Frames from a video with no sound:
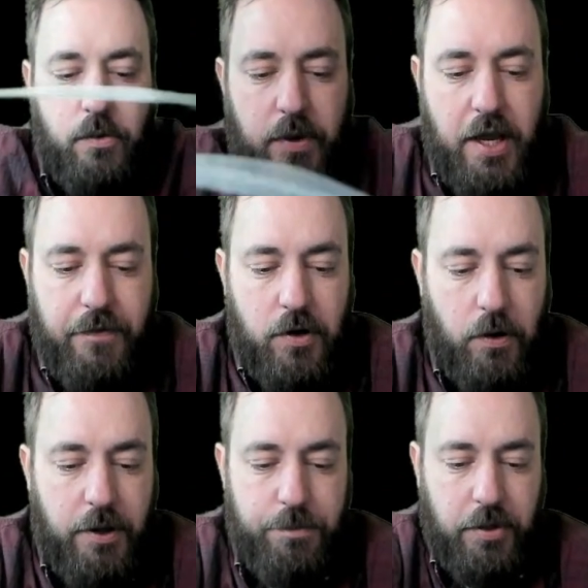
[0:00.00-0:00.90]
We have no
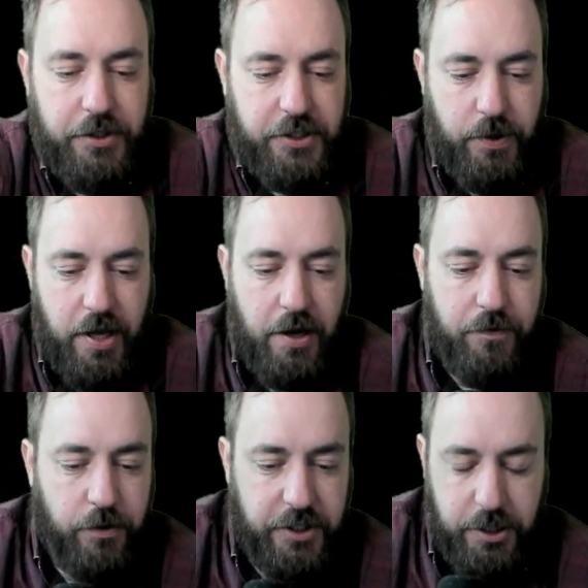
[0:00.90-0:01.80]
inputs. We have
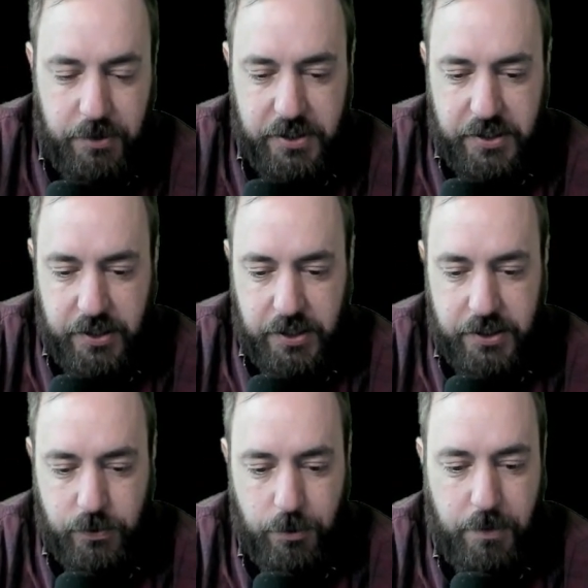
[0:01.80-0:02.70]
no
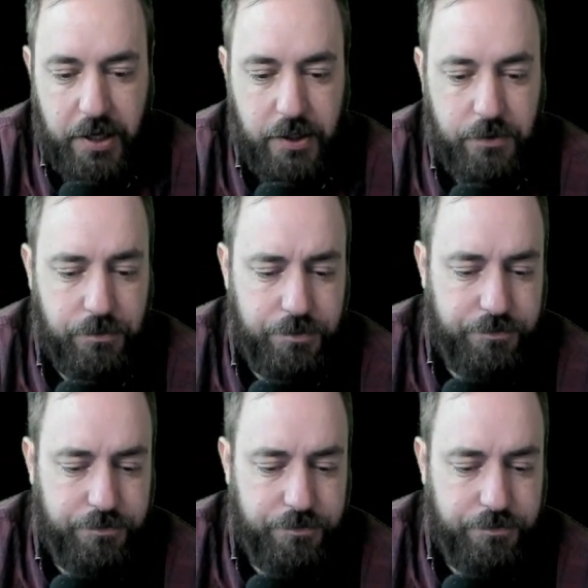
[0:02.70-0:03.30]
TBCs. We're making